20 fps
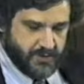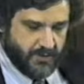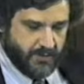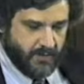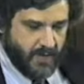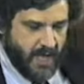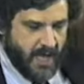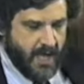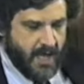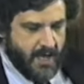
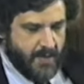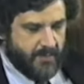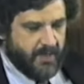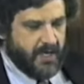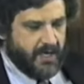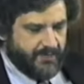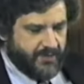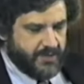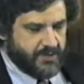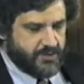So
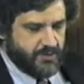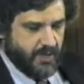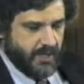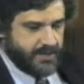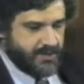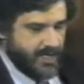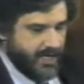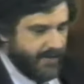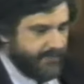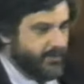many of these
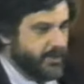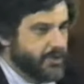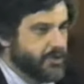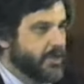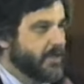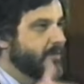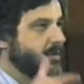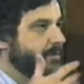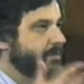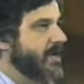drugs have
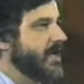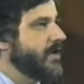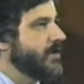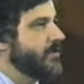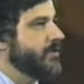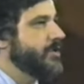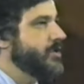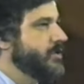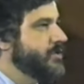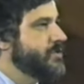legitimate
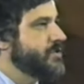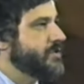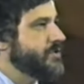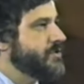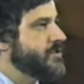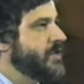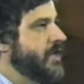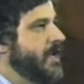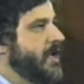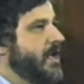medical
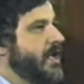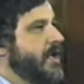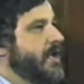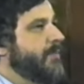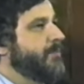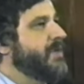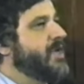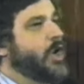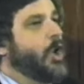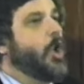uses
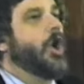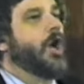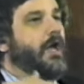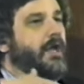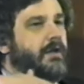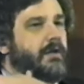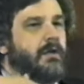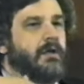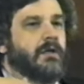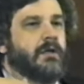
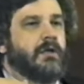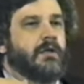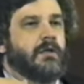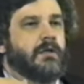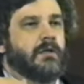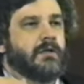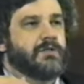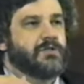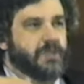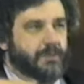beyond
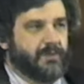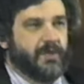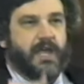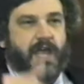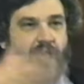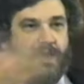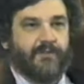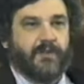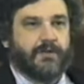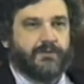
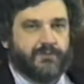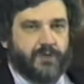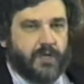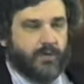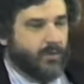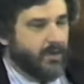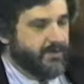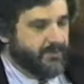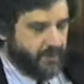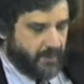simply having
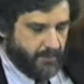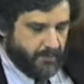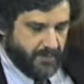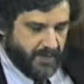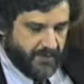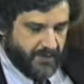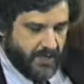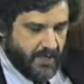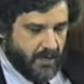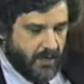fun with them,
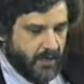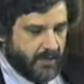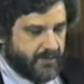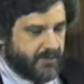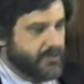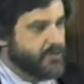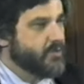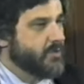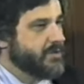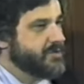but they
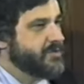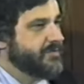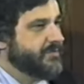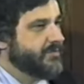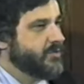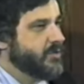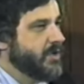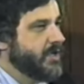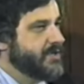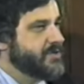aren't the sorts
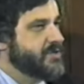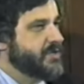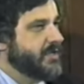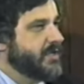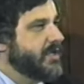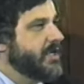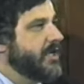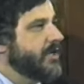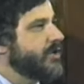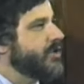of drugs
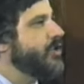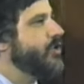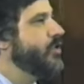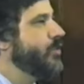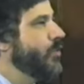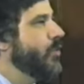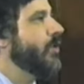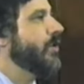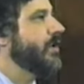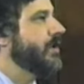that can
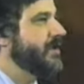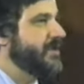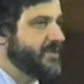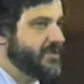cure